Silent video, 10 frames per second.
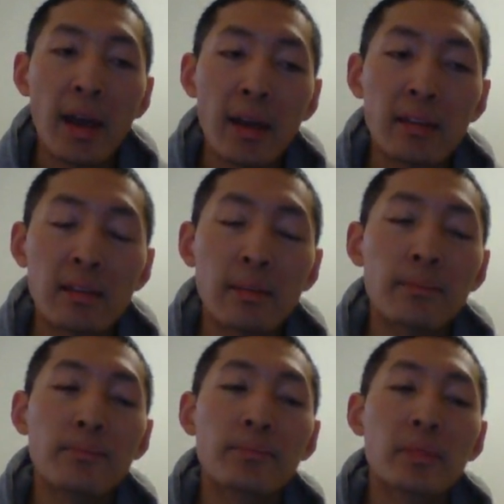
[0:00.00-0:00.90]
Vancouver,
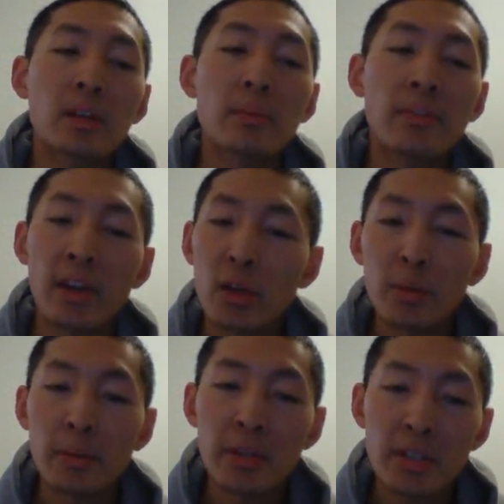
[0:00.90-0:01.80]
BC.
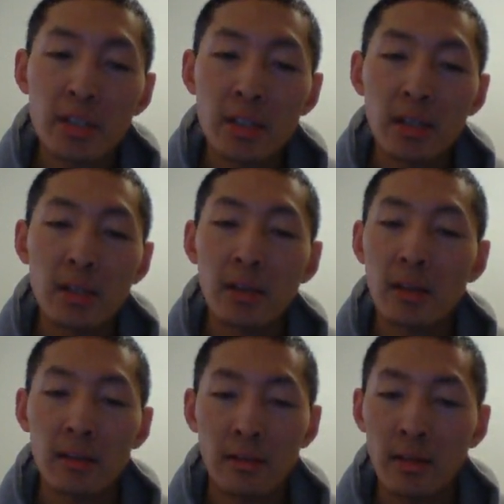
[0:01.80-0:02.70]
And
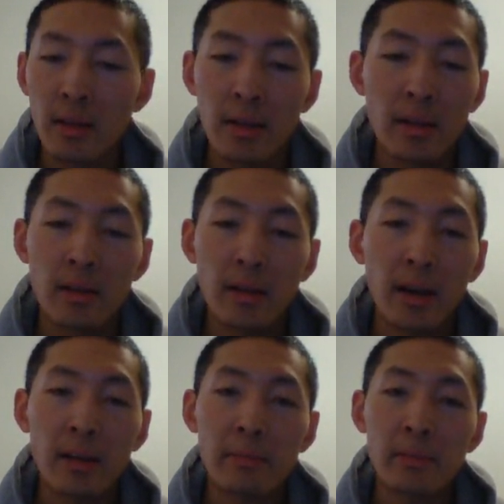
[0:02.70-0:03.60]
I've been talking to a lot of
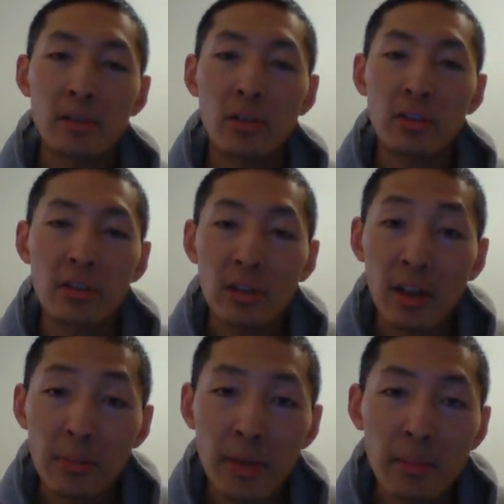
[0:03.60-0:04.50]
people,
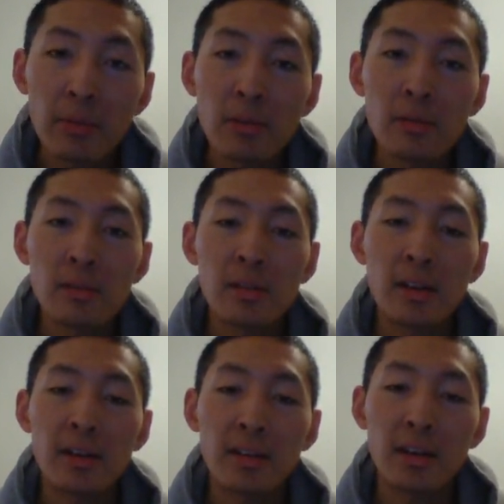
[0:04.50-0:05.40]
and I've been
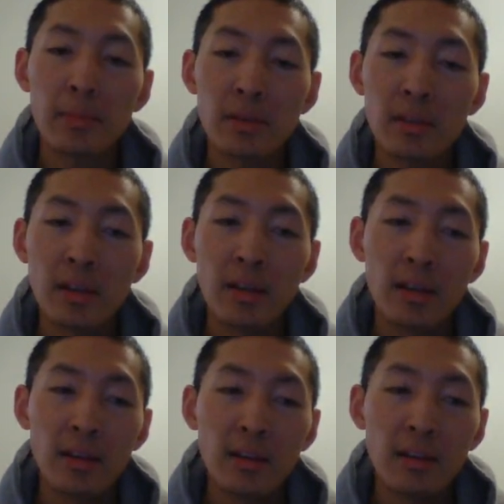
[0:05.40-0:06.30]
um,
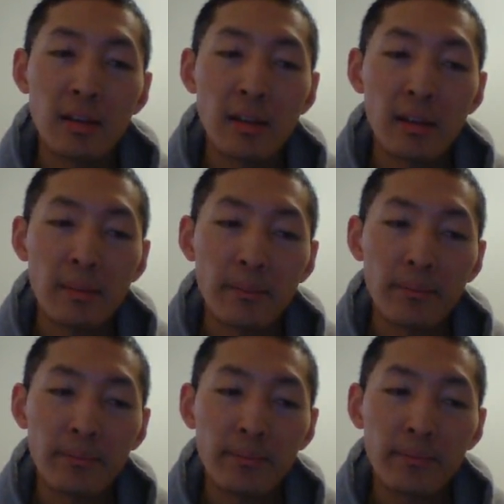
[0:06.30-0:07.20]

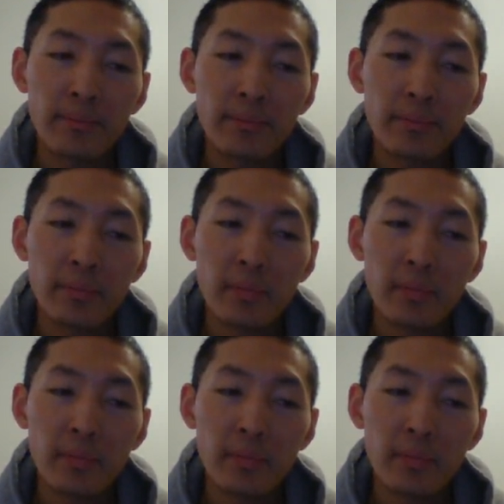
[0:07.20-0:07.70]
weighing my